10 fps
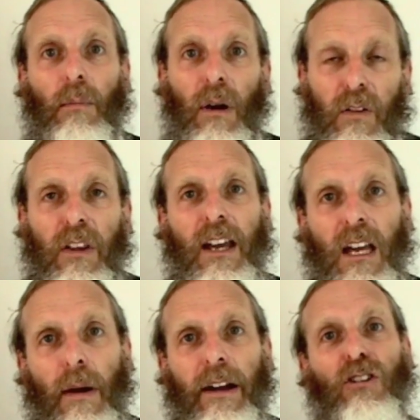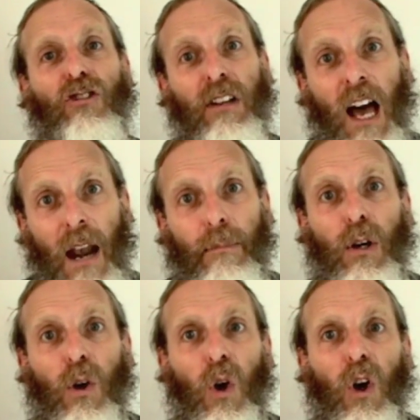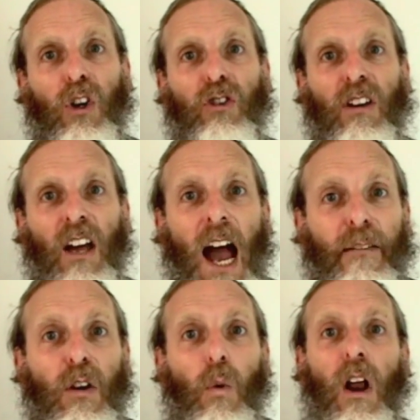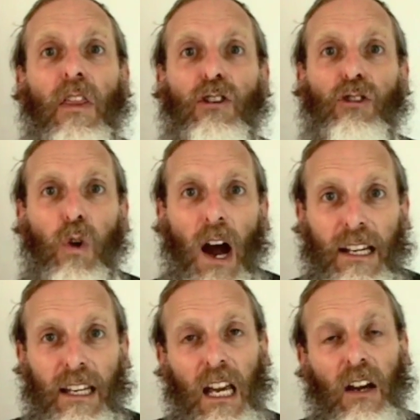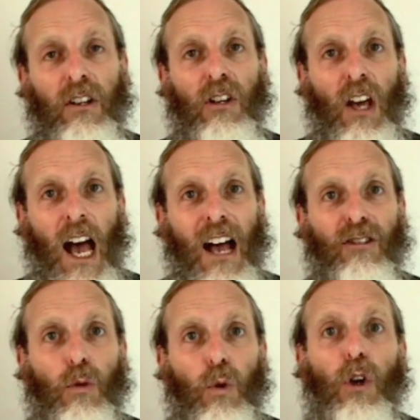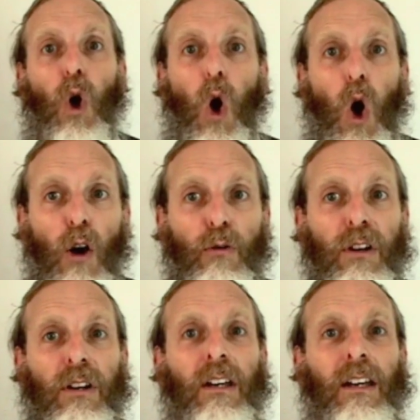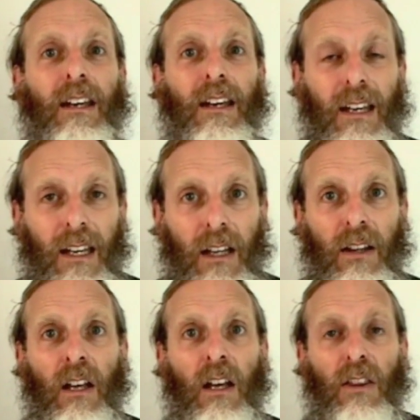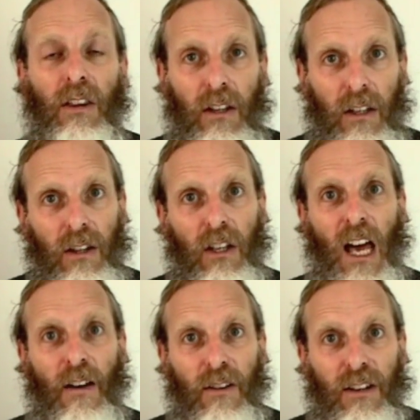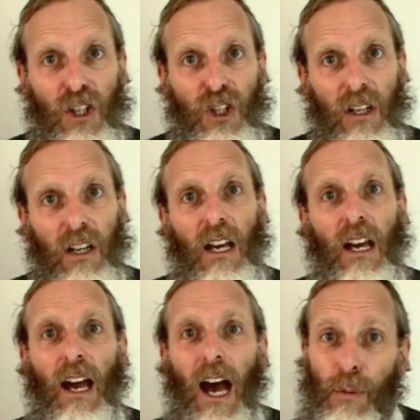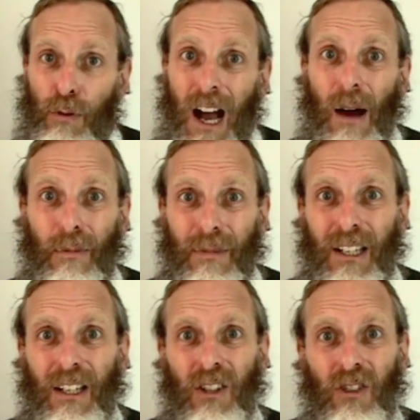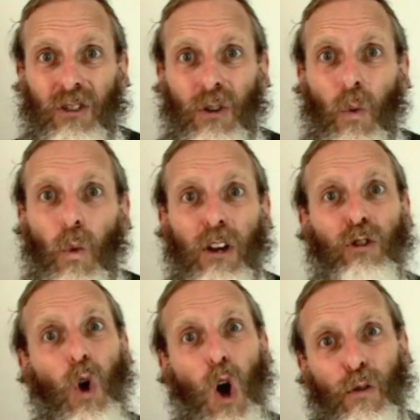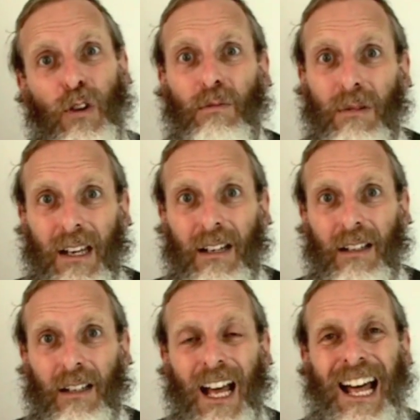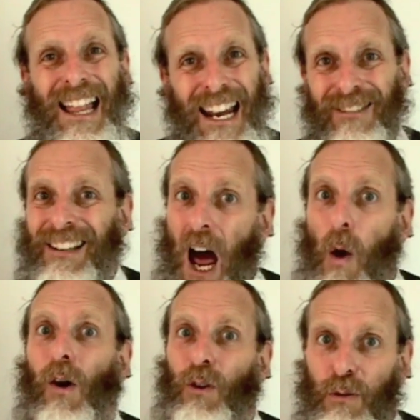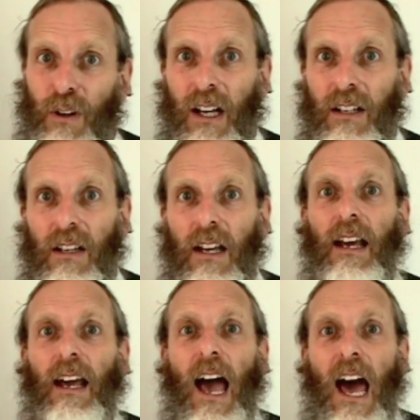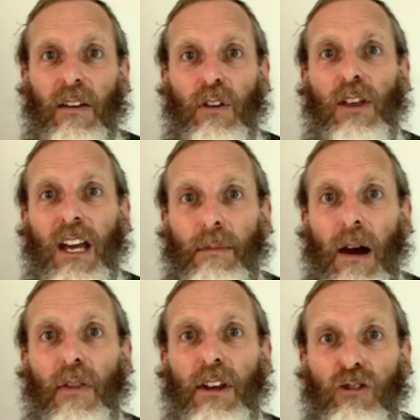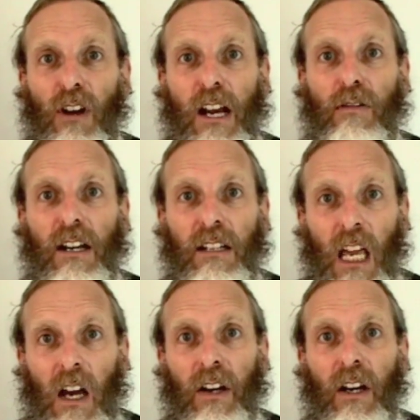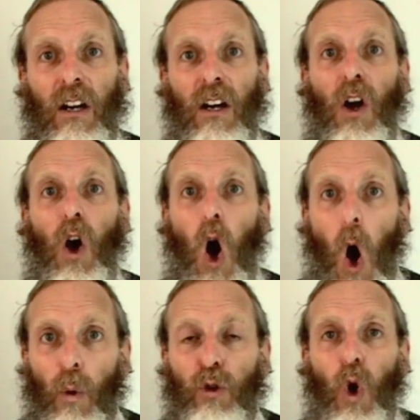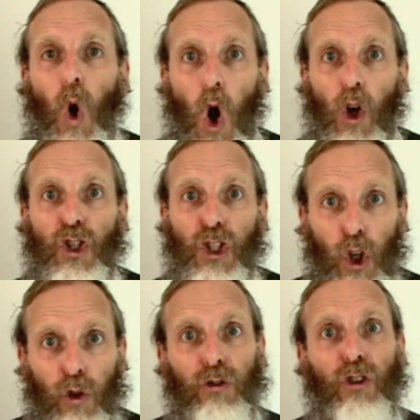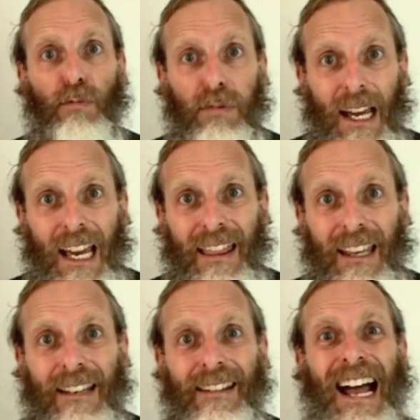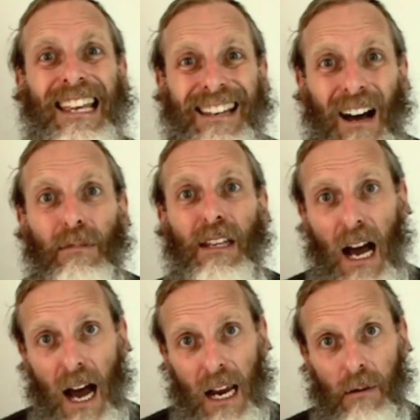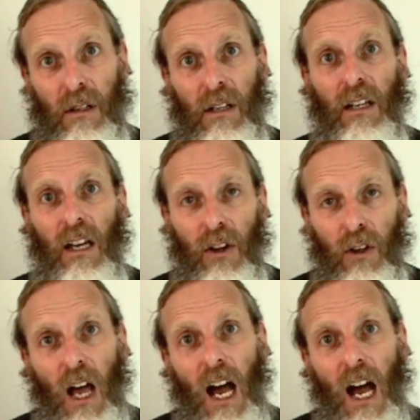but if you think about it, it's not, because every one of these criteria has the word often in the definition. And the problem is, what does often mean? That is not well defined. And if you think about these 8 criteria, almost all children display these at some time in their